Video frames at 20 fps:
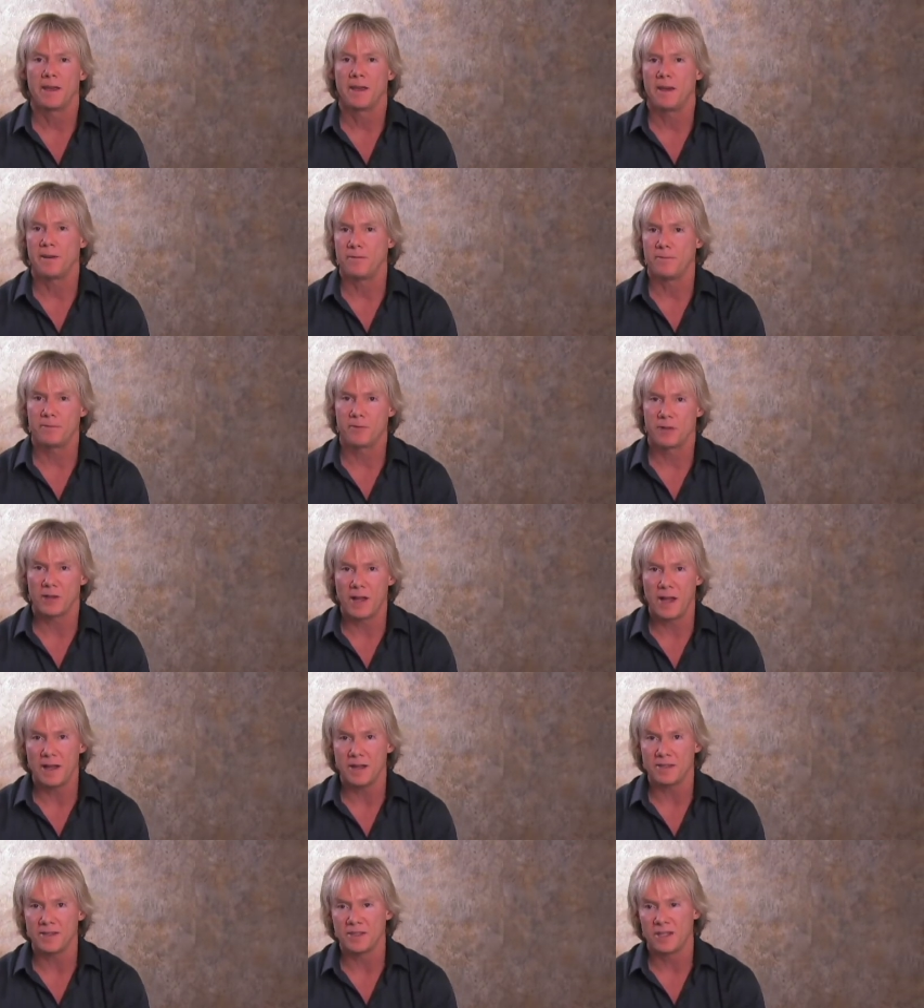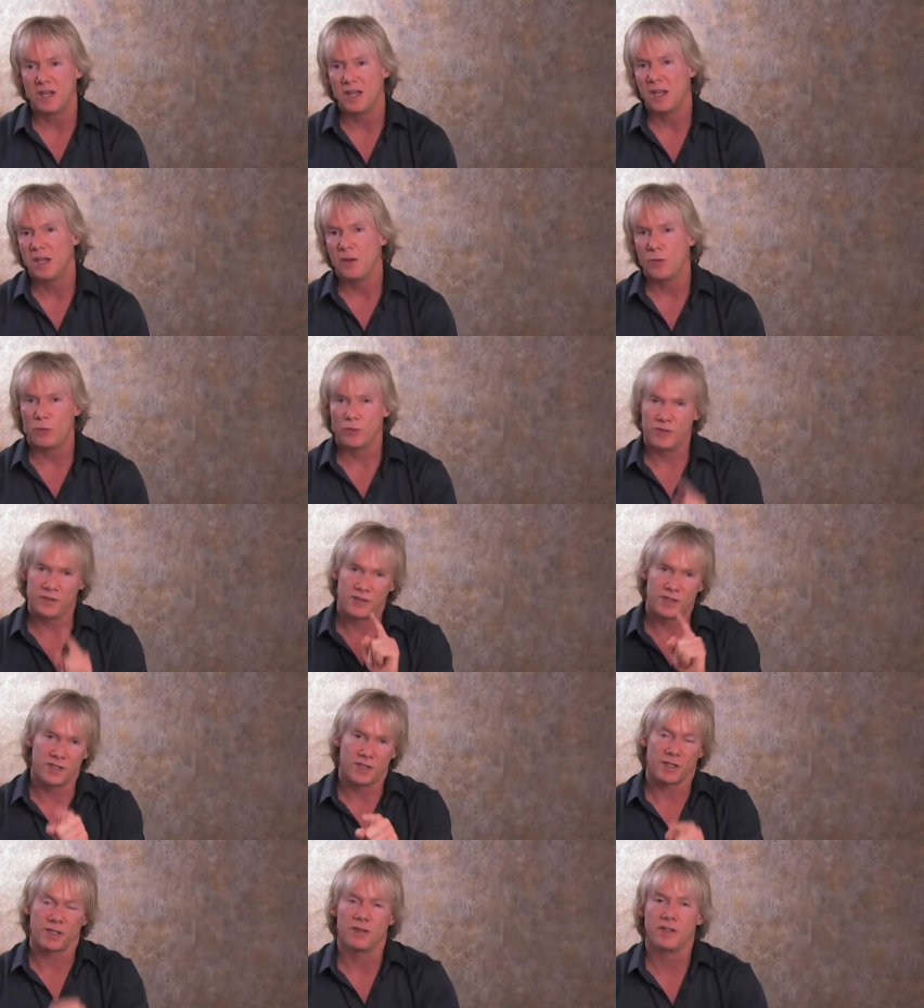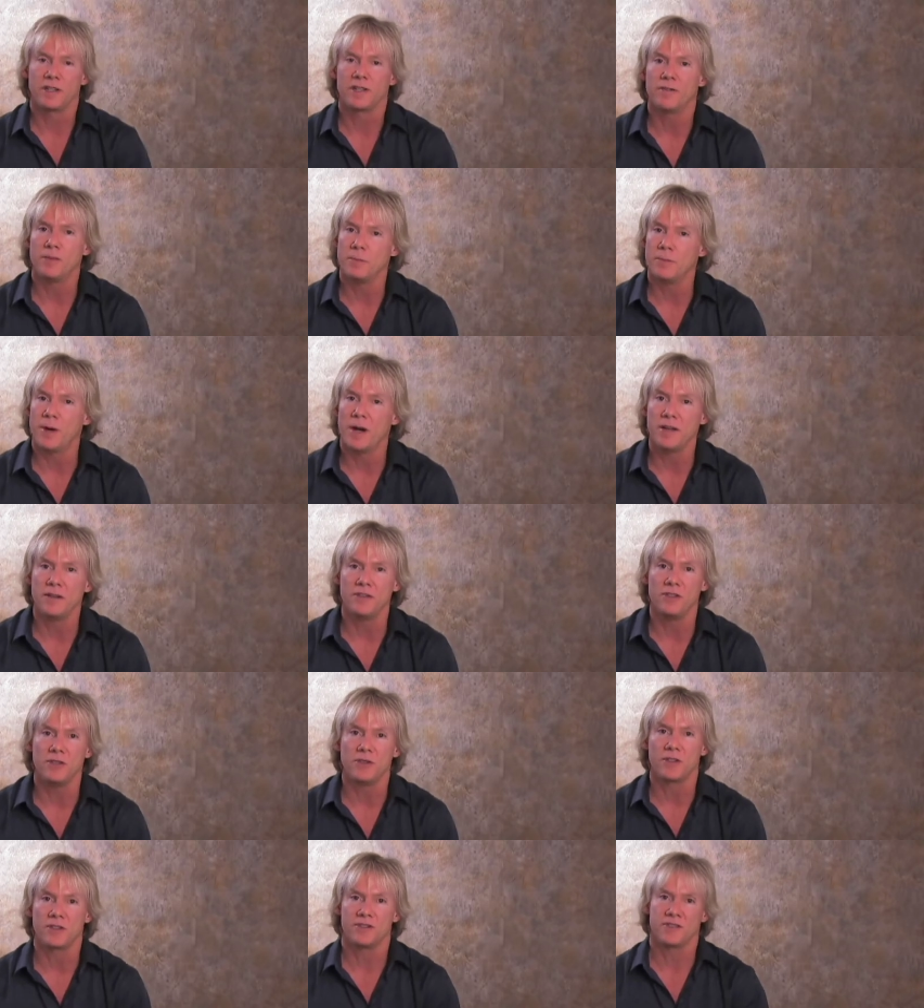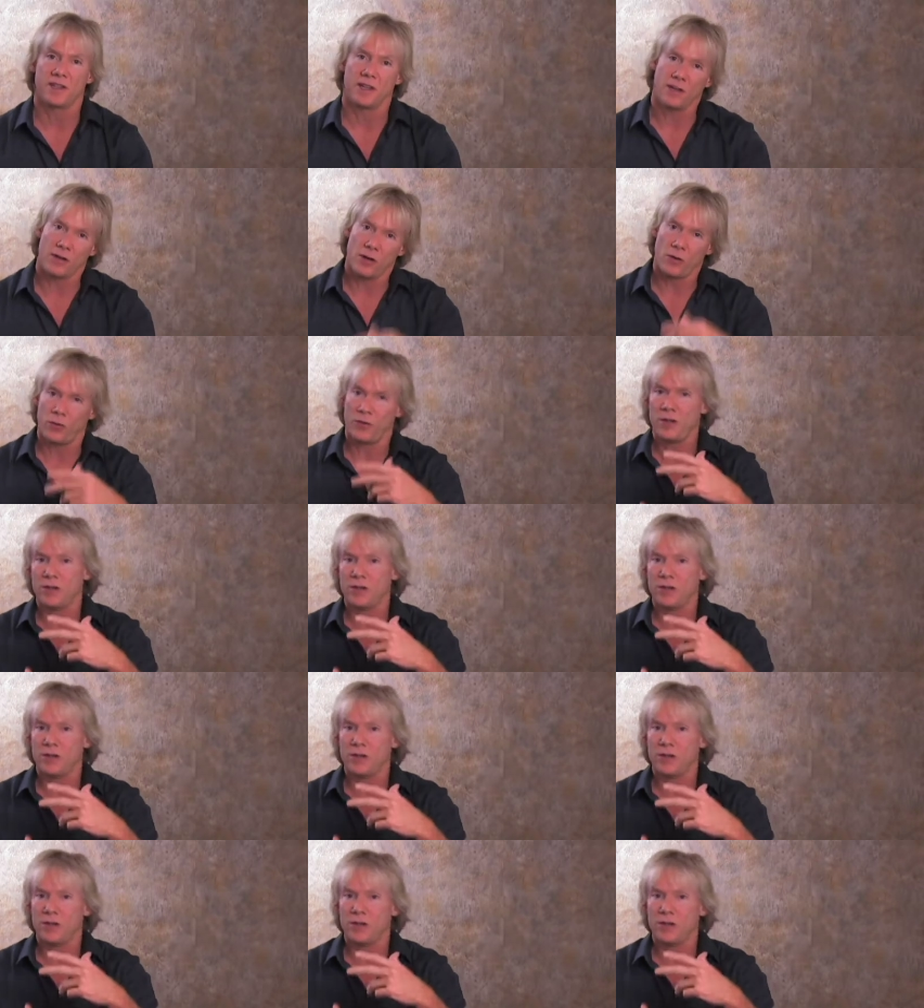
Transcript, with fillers: of clients with just a click of a button you can send out oh,